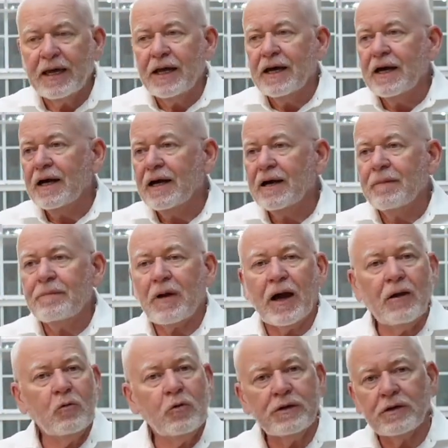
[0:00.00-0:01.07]

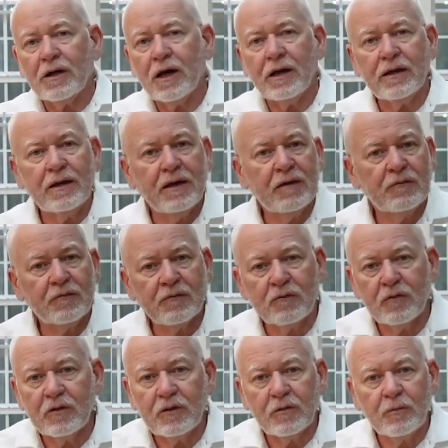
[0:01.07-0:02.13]
I would not
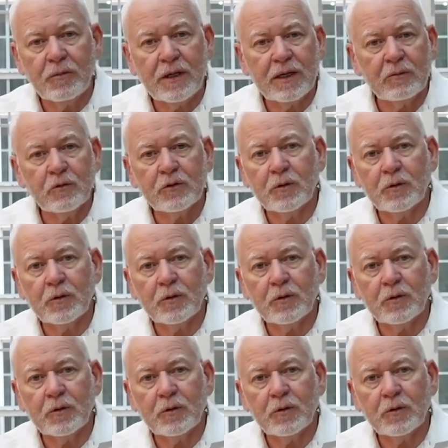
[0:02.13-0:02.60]
have been able